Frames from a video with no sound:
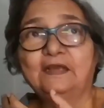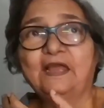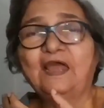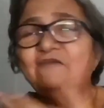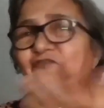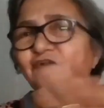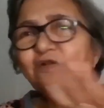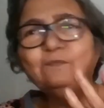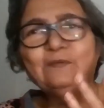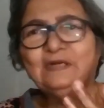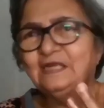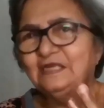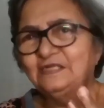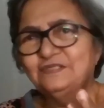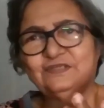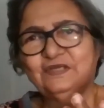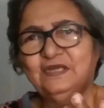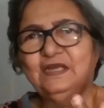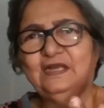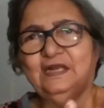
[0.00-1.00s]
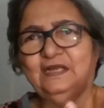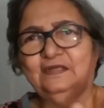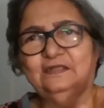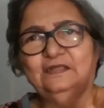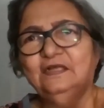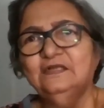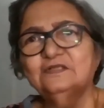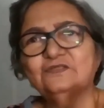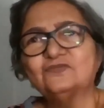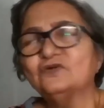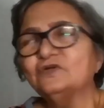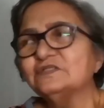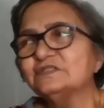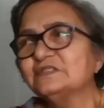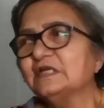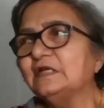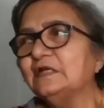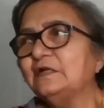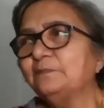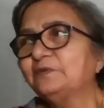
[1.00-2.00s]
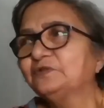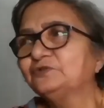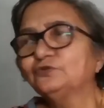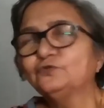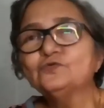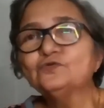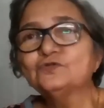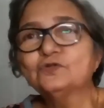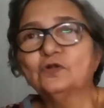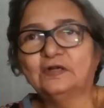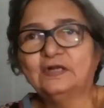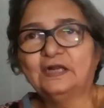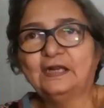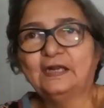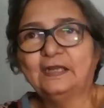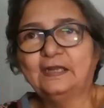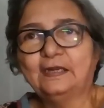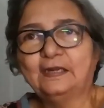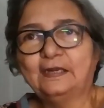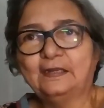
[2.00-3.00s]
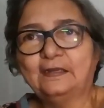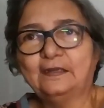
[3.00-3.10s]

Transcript: Everyone gets a headache. There is not a single person who's not had a headache.